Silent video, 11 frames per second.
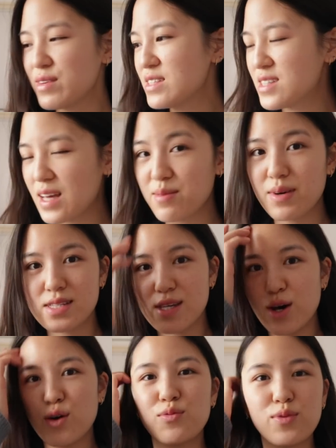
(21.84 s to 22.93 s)
I've entertained
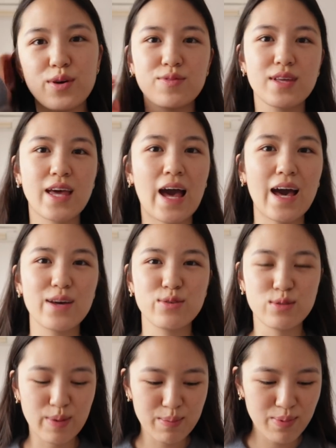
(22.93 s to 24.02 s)
myself with the cat
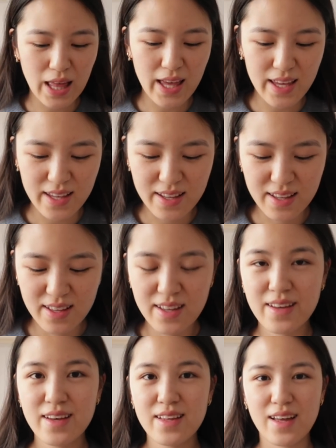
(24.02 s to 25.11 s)
who's been playing,
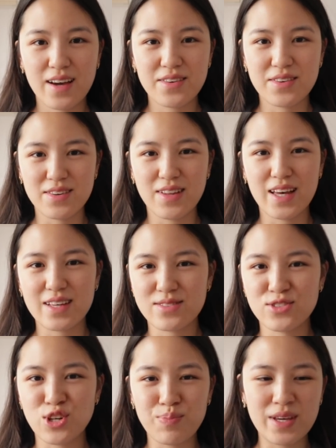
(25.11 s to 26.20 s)
I don't know,
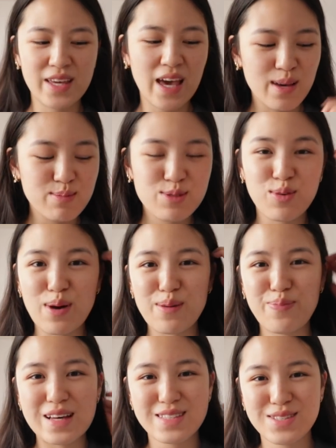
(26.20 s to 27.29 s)
like jumping games from
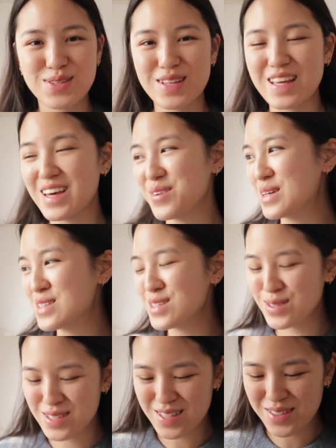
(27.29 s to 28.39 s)
her bed to the
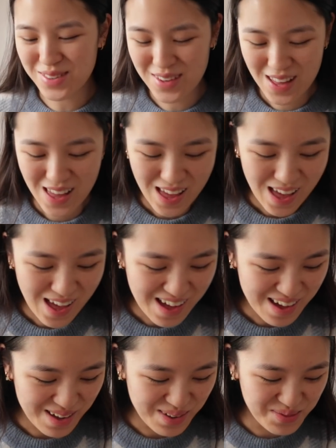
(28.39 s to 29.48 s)
windowsill.
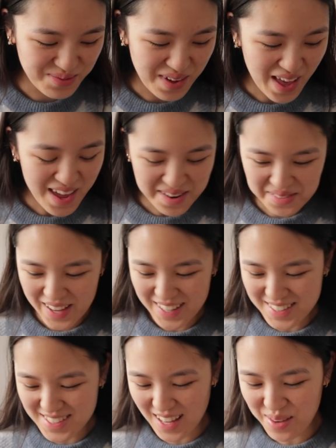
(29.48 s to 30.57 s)
Um, but
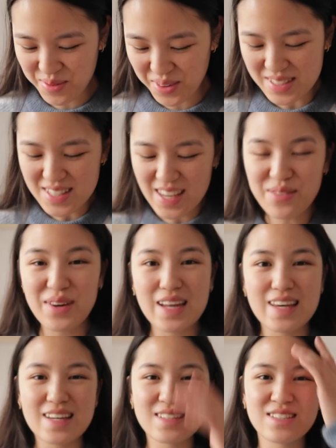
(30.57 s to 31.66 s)
anyways, I'm going to get
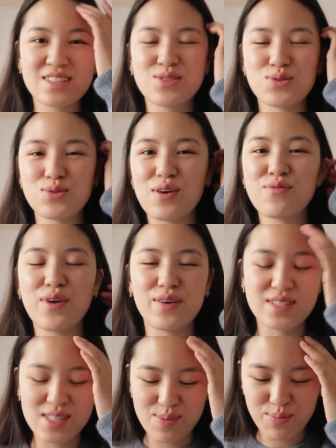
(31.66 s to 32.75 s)
ready and just do a
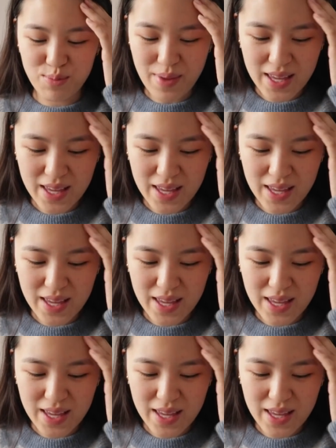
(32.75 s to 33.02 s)
very simple